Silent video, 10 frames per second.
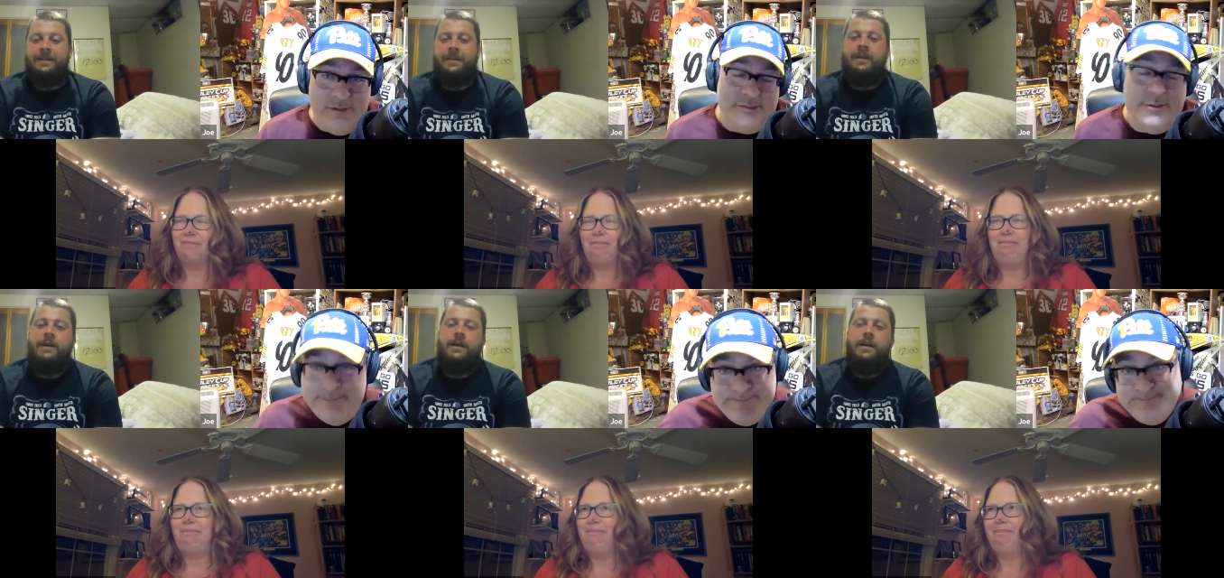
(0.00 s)

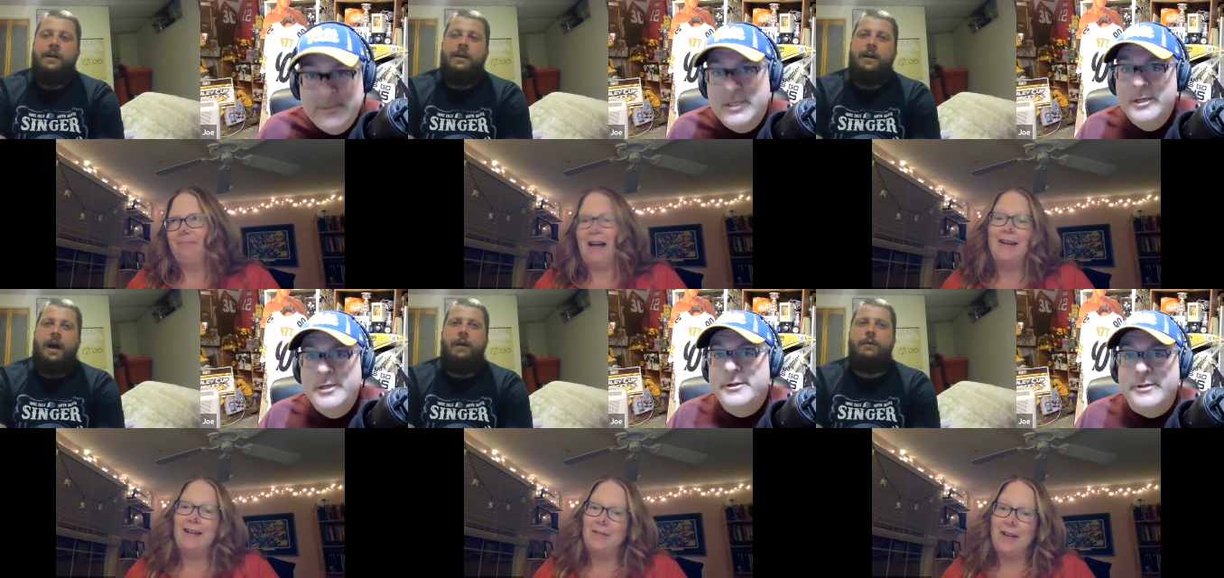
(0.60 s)
Speaker 1: So
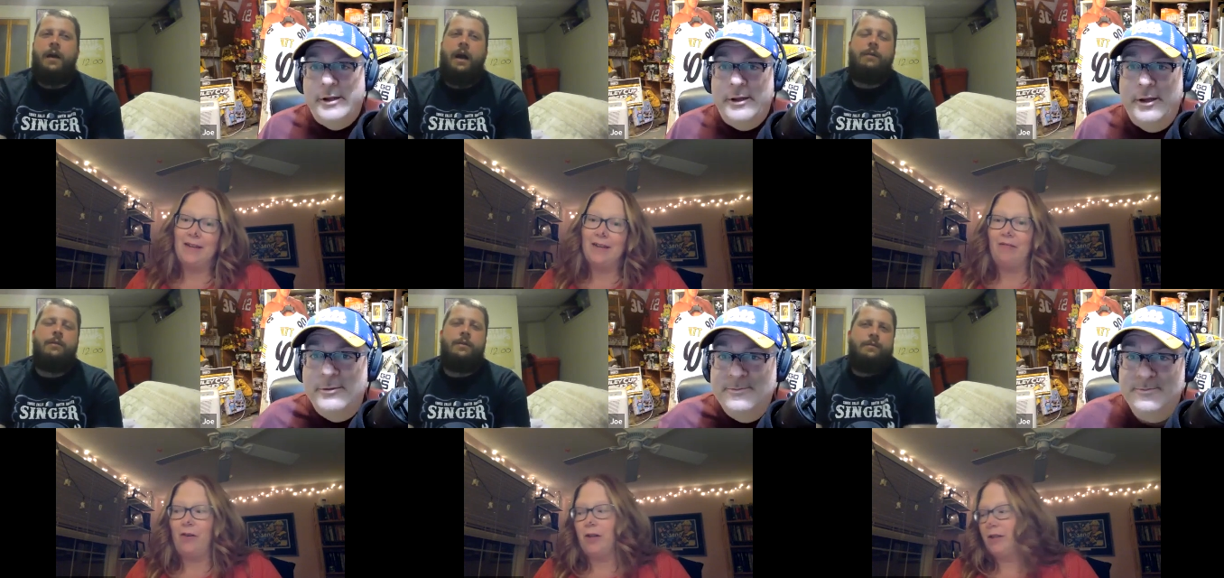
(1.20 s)
I
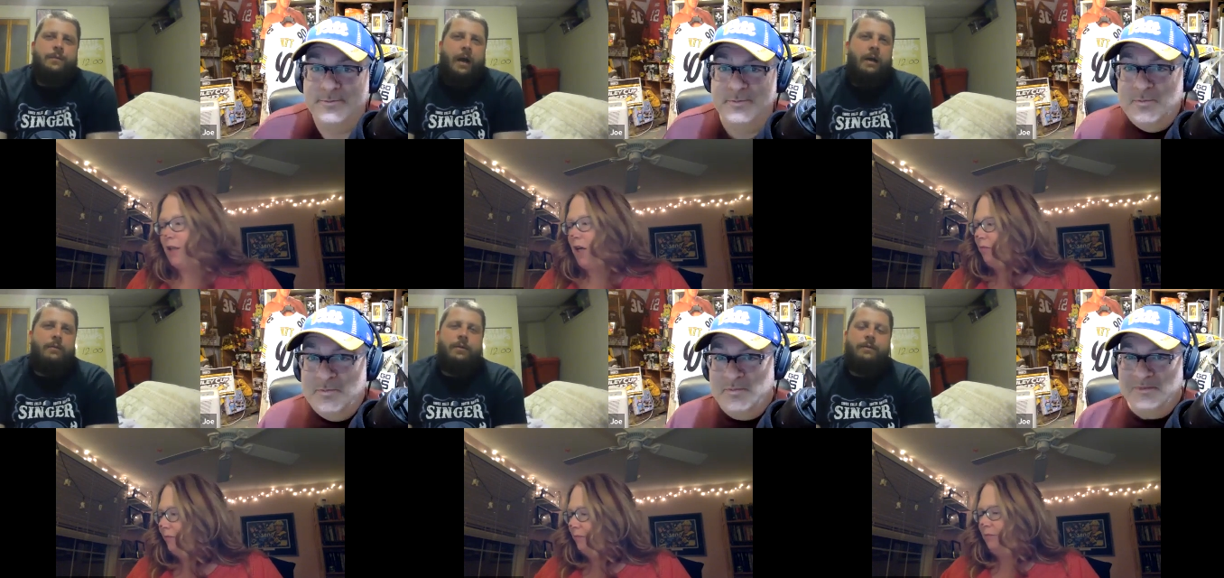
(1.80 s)

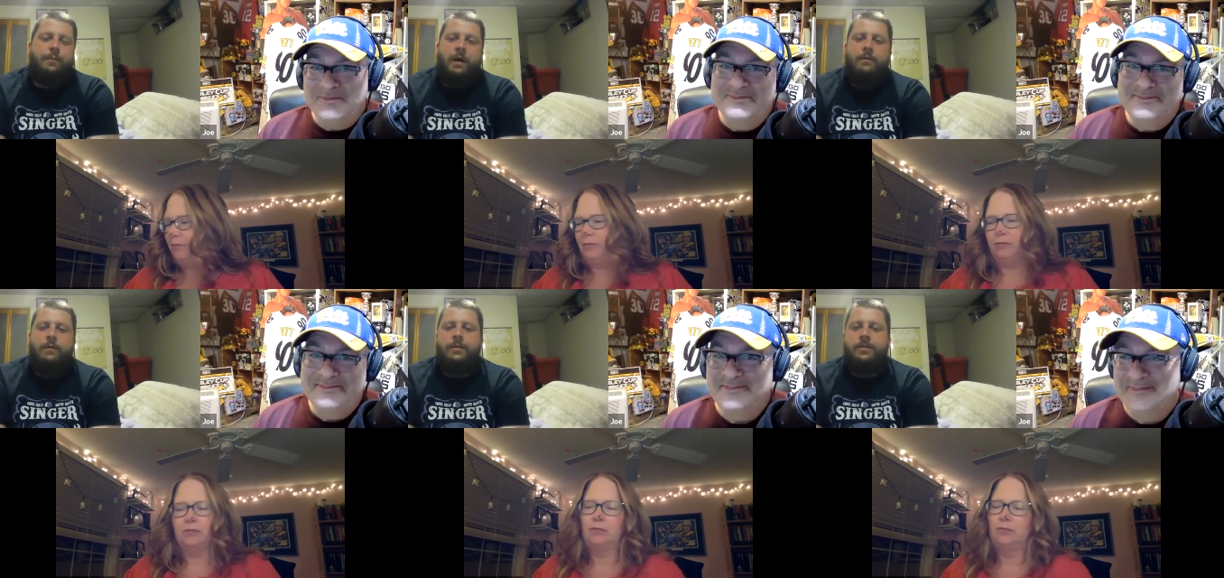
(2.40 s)
would have
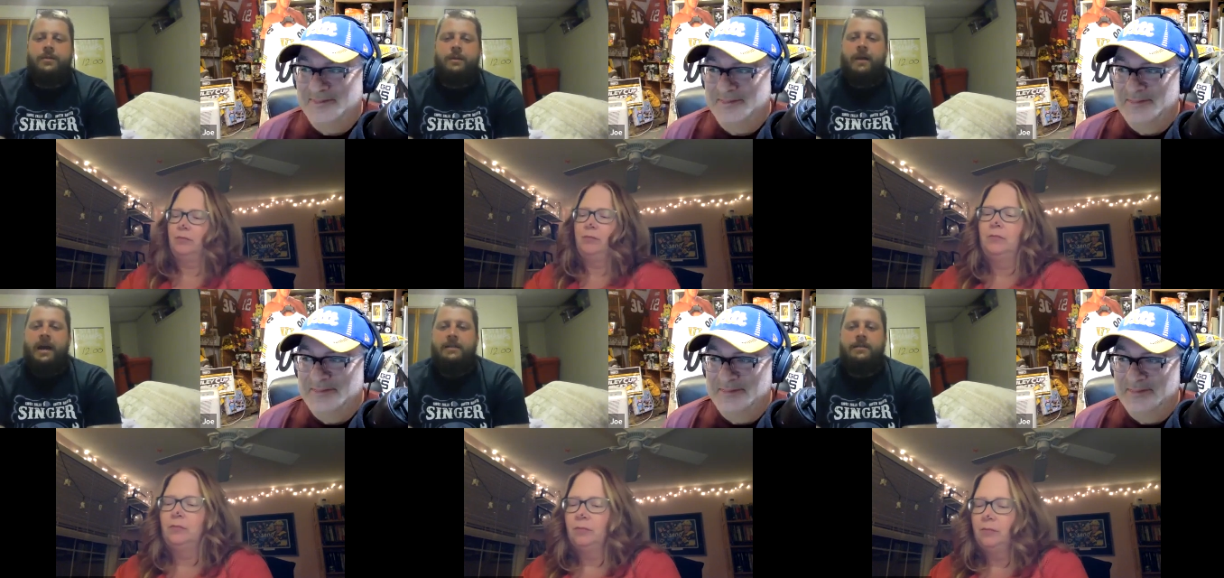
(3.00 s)
probably just
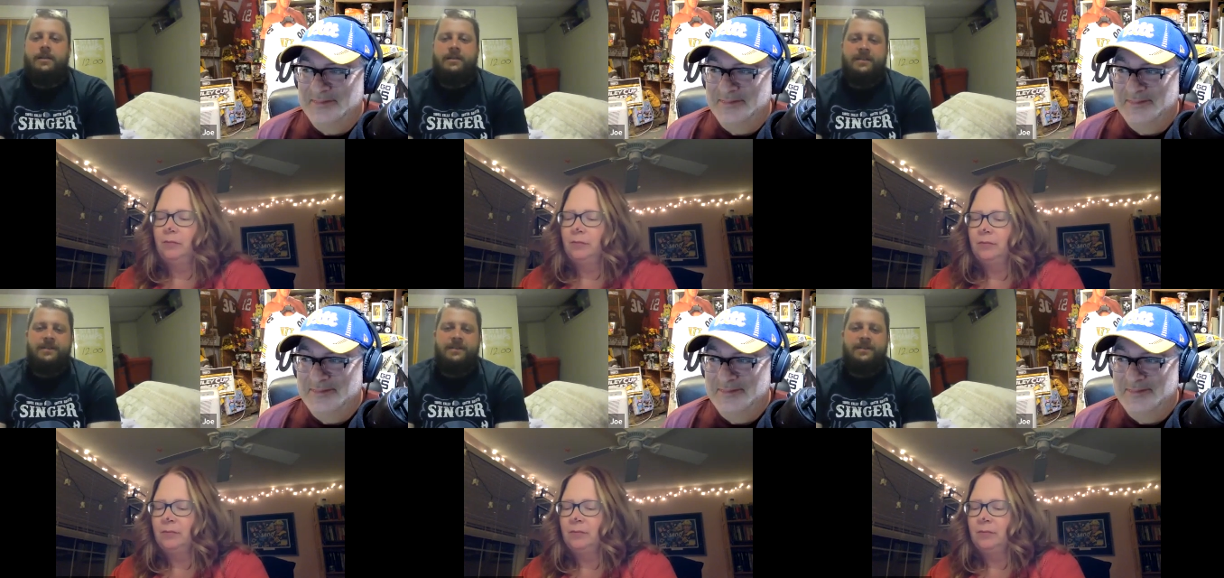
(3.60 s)
thrown acid